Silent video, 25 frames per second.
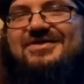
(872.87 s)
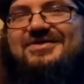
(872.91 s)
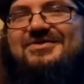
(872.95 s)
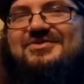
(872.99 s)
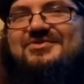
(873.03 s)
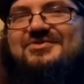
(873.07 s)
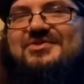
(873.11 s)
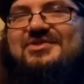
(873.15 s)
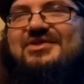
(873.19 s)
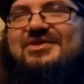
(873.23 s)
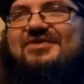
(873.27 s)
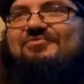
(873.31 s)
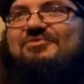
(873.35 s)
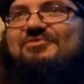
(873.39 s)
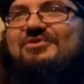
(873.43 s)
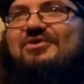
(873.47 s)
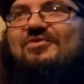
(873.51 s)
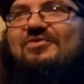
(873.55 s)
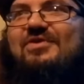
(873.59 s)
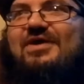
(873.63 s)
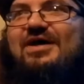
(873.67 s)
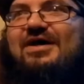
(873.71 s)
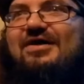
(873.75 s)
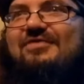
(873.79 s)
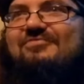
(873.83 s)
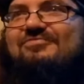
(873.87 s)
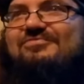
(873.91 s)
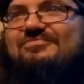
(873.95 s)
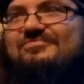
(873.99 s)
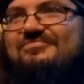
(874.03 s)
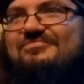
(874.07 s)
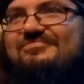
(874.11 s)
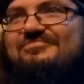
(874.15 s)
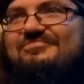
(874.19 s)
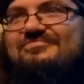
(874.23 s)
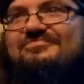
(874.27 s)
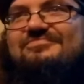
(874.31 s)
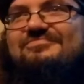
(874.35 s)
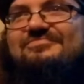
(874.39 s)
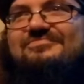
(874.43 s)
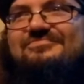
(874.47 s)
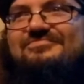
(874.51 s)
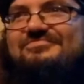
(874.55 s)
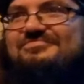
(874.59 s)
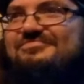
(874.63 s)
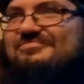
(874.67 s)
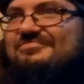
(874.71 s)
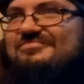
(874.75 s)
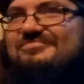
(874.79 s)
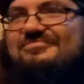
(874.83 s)
See if you don't have
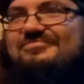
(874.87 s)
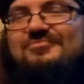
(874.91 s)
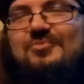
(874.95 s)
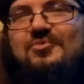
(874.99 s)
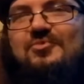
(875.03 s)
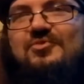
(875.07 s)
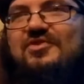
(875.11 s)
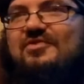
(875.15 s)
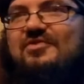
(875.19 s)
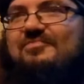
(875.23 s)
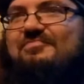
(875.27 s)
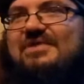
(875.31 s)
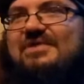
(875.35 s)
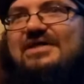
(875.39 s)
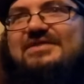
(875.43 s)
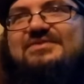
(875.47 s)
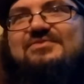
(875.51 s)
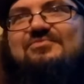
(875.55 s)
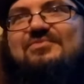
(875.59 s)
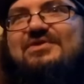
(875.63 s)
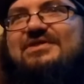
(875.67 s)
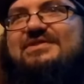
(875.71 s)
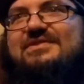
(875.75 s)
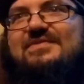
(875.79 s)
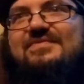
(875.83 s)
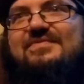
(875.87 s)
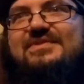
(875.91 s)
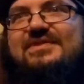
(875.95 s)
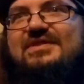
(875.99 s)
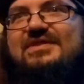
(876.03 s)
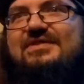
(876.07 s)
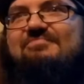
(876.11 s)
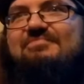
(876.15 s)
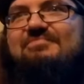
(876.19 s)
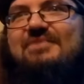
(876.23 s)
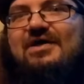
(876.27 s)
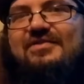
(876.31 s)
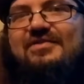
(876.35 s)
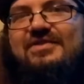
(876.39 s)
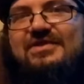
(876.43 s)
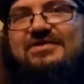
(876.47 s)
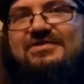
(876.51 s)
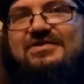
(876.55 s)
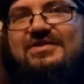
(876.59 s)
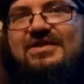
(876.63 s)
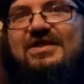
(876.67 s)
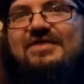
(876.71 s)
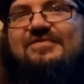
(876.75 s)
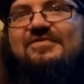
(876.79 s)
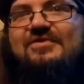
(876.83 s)
one of the best weeks of sleep by the
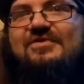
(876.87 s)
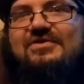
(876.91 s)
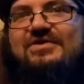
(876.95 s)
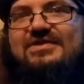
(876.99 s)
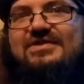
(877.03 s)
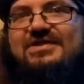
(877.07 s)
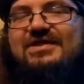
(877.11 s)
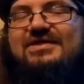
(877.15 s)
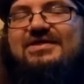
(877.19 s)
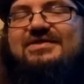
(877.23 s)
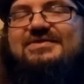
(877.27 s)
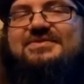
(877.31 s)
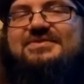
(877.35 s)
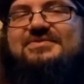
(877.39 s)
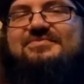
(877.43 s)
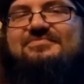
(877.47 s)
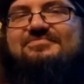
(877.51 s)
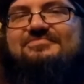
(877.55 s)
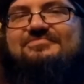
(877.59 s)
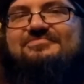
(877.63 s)
end of that 30 days.